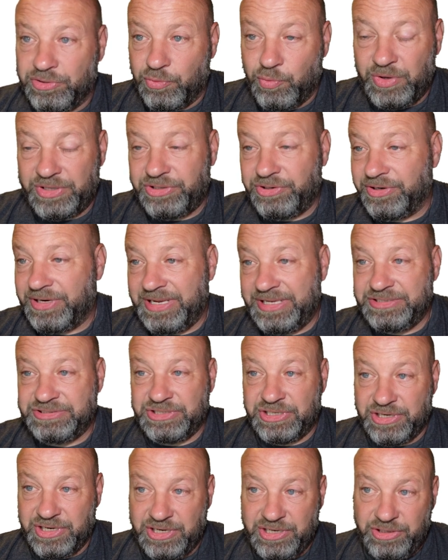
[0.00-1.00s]
or what their kids
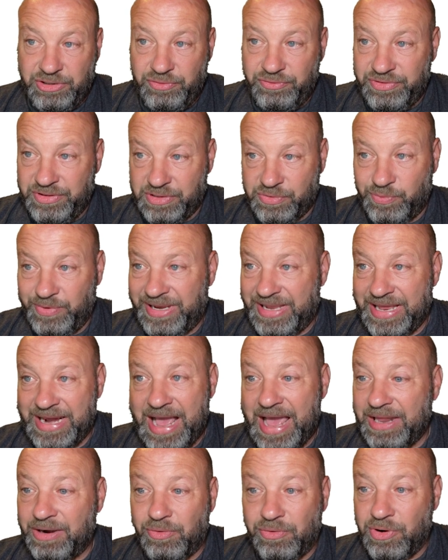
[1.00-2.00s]
are going to do this weekend.
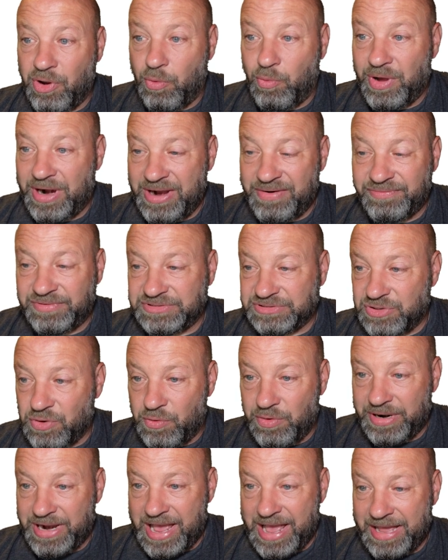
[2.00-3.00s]
I don't know. Whatever is
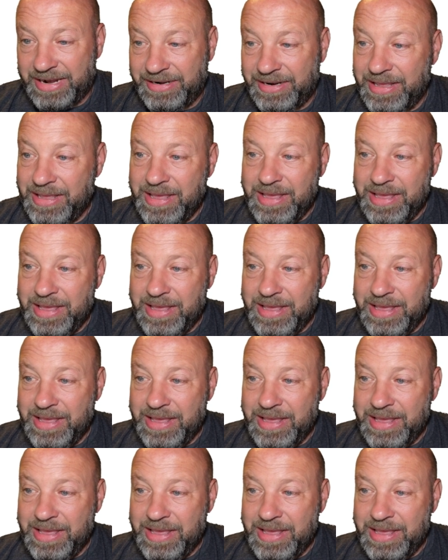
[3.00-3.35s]
going on.